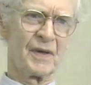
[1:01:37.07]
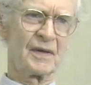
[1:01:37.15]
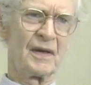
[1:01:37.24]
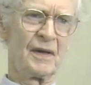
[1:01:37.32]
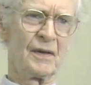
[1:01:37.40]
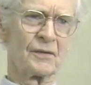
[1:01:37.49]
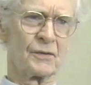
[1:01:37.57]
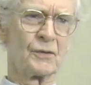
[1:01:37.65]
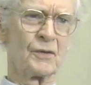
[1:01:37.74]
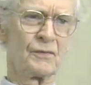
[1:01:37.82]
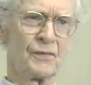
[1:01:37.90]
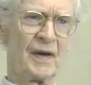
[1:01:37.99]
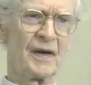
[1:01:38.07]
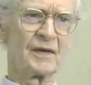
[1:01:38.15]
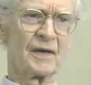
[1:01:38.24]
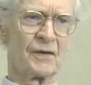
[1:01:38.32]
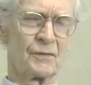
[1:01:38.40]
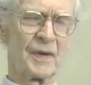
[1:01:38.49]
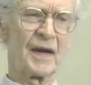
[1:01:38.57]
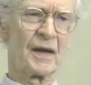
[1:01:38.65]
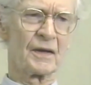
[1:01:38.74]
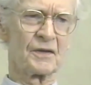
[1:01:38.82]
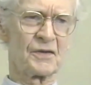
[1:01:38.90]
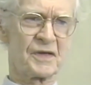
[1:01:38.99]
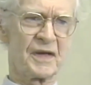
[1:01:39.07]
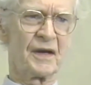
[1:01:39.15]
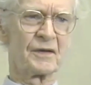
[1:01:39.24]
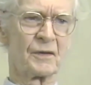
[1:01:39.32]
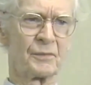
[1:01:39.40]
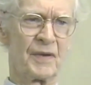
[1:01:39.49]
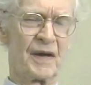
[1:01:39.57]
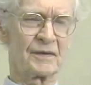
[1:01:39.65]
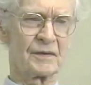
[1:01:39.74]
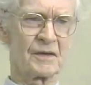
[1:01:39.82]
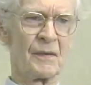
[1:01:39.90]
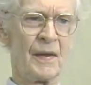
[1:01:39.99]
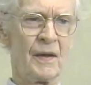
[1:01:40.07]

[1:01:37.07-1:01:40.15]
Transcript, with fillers: but do you find a regular standard practice?